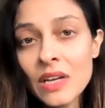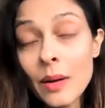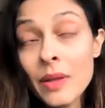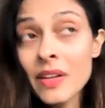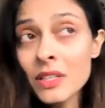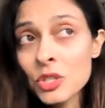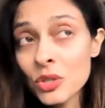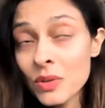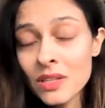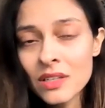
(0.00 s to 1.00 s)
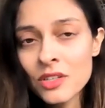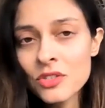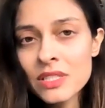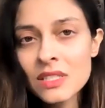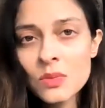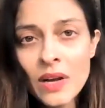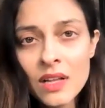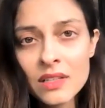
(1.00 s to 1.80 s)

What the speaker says: And that's true within countries as well.